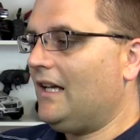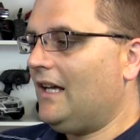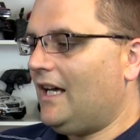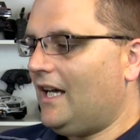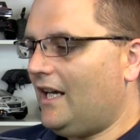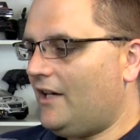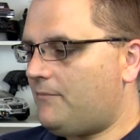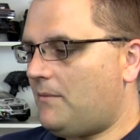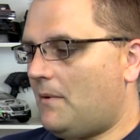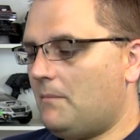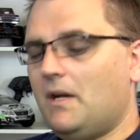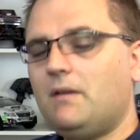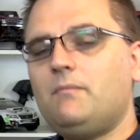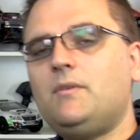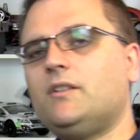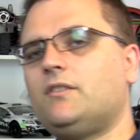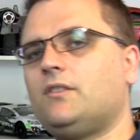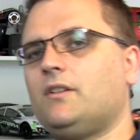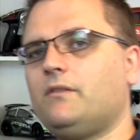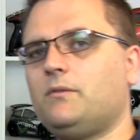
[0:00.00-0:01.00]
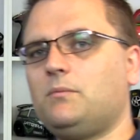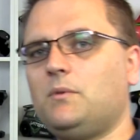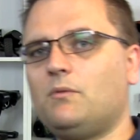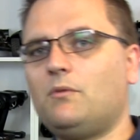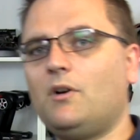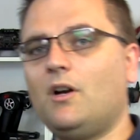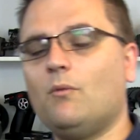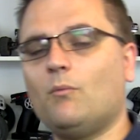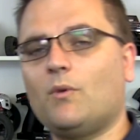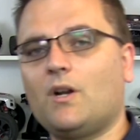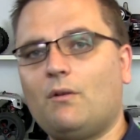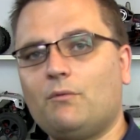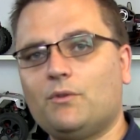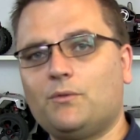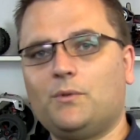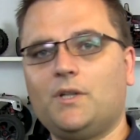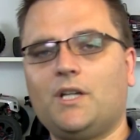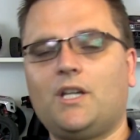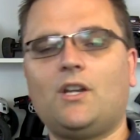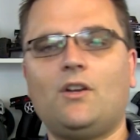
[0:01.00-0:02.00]
And if my memory serves me right, when I was
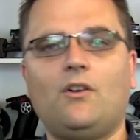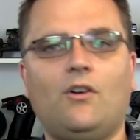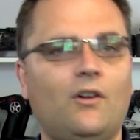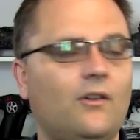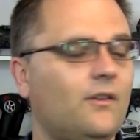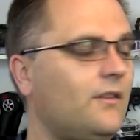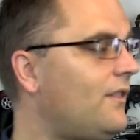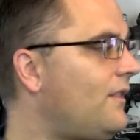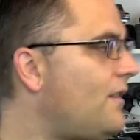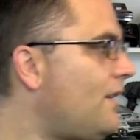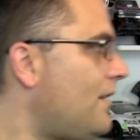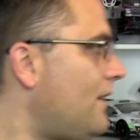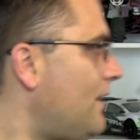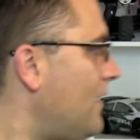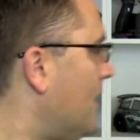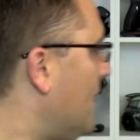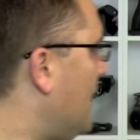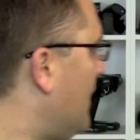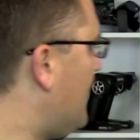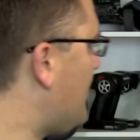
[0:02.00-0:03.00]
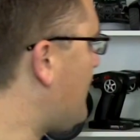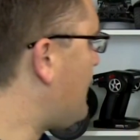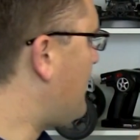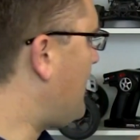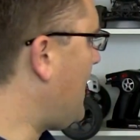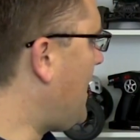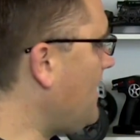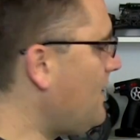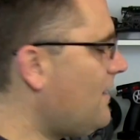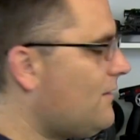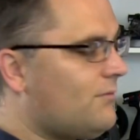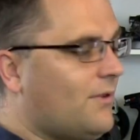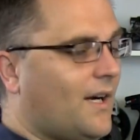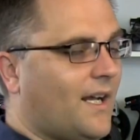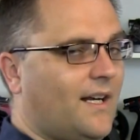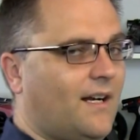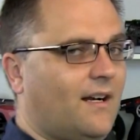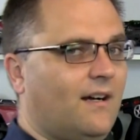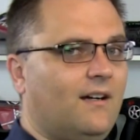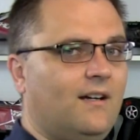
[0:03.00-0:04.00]
working on the standard
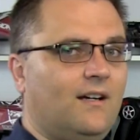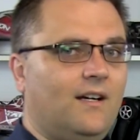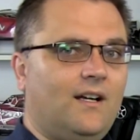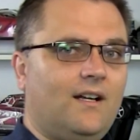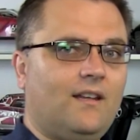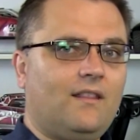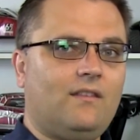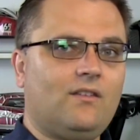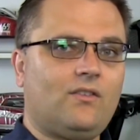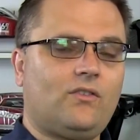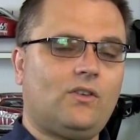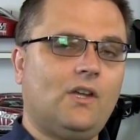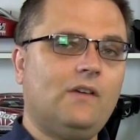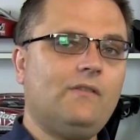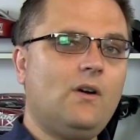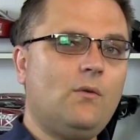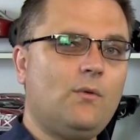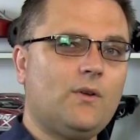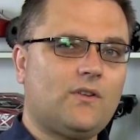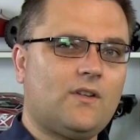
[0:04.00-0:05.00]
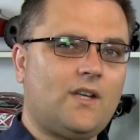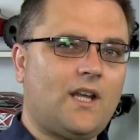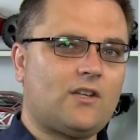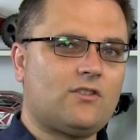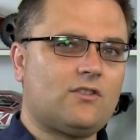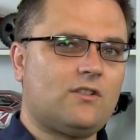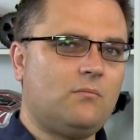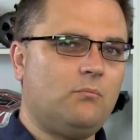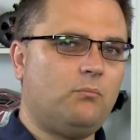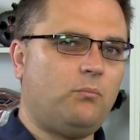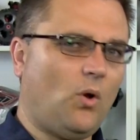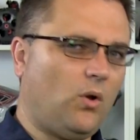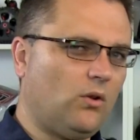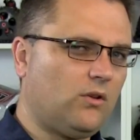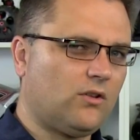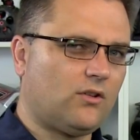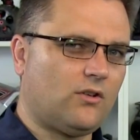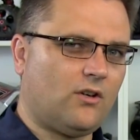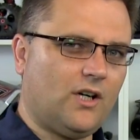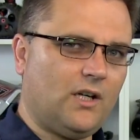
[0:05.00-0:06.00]
Raider, the servo wasn't actually
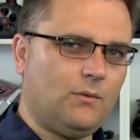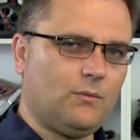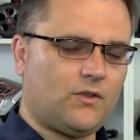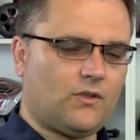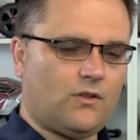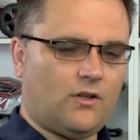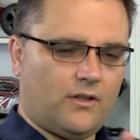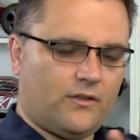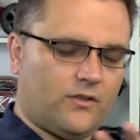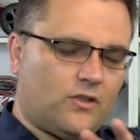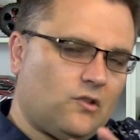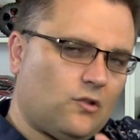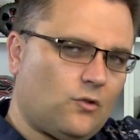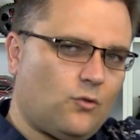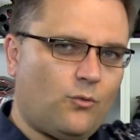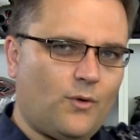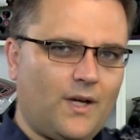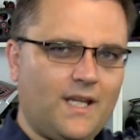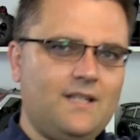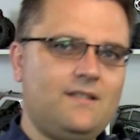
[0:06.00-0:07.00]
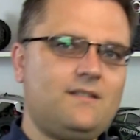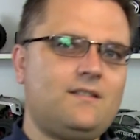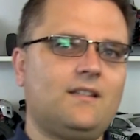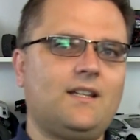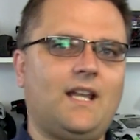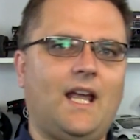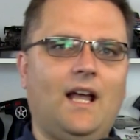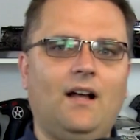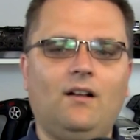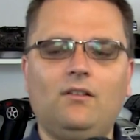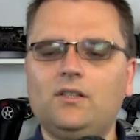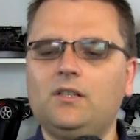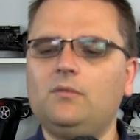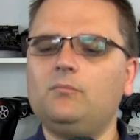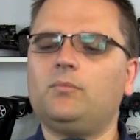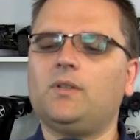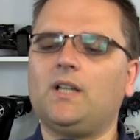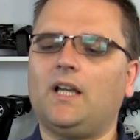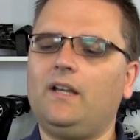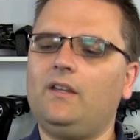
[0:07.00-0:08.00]
bolted on. It was kind of squeezed and held in
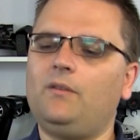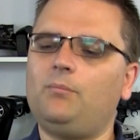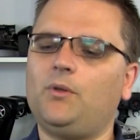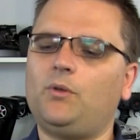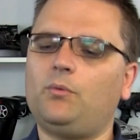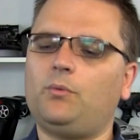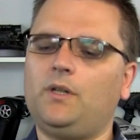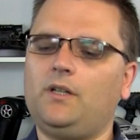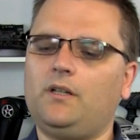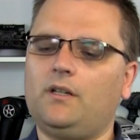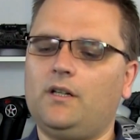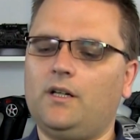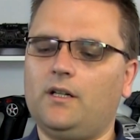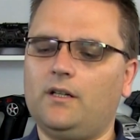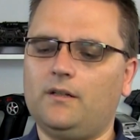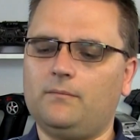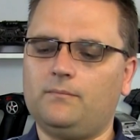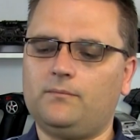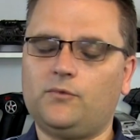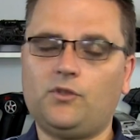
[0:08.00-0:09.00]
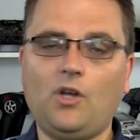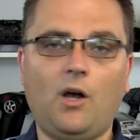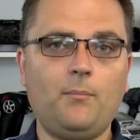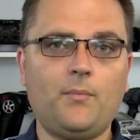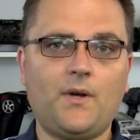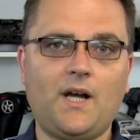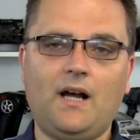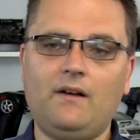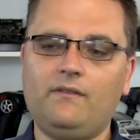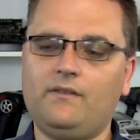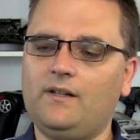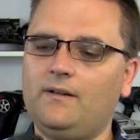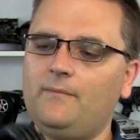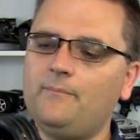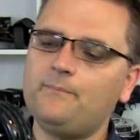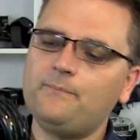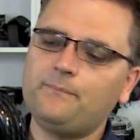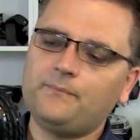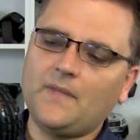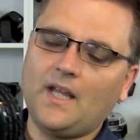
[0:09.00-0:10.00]
place between a top cover
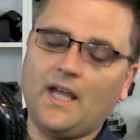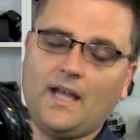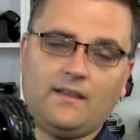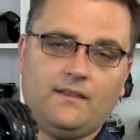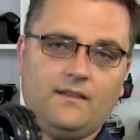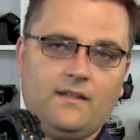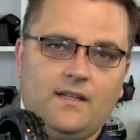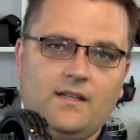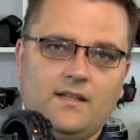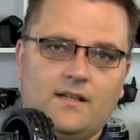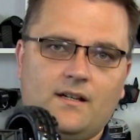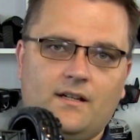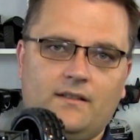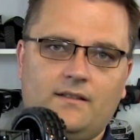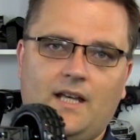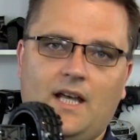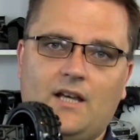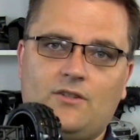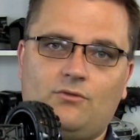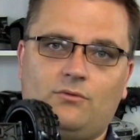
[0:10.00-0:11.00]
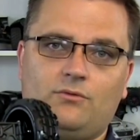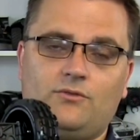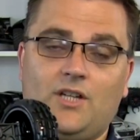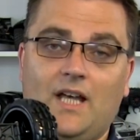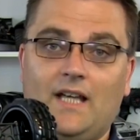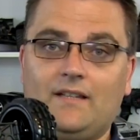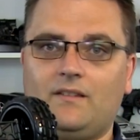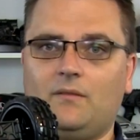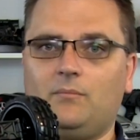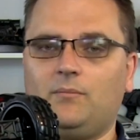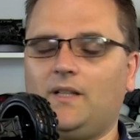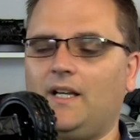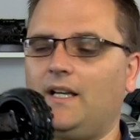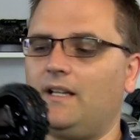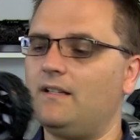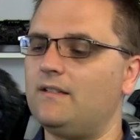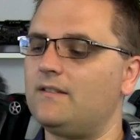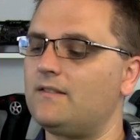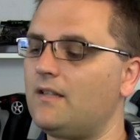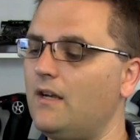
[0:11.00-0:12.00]
and the actual chassis
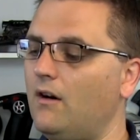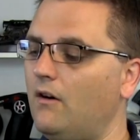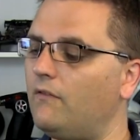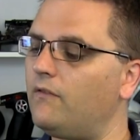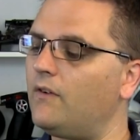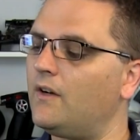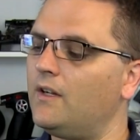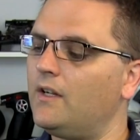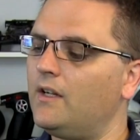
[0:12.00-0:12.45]
plate itself.